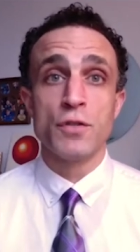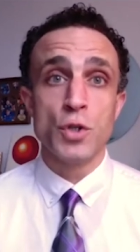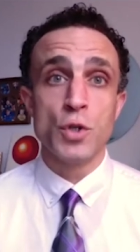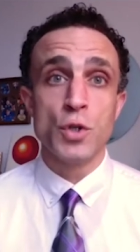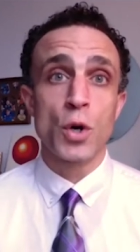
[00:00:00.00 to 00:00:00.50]
of
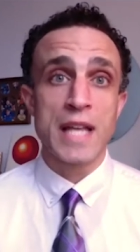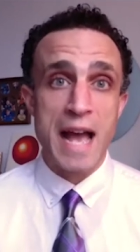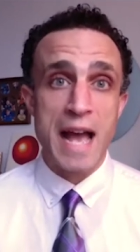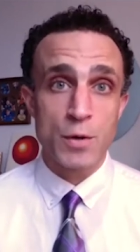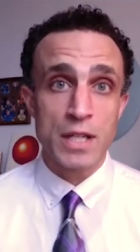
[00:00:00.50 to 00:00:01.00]
New York
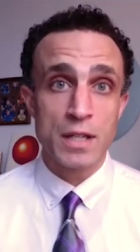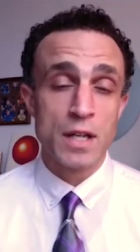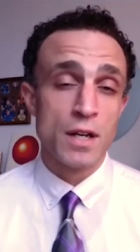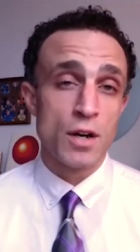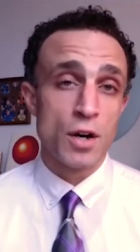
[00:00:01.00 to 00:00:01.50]
County,
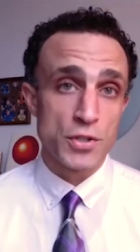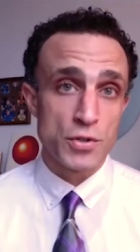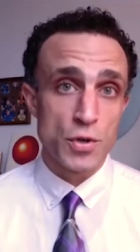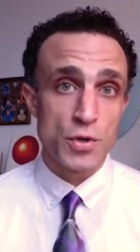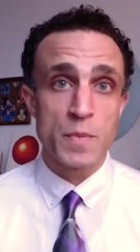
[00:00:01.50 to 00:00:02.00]

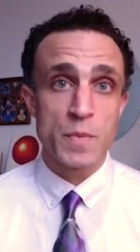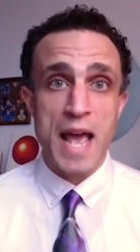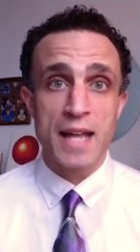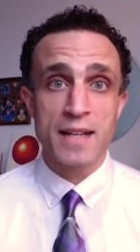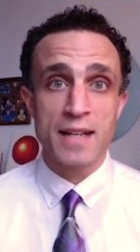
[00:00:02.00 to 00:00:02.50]
also known as
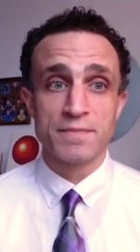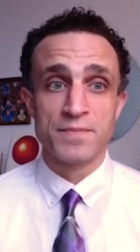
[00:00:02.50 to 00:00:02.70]
Manhattan.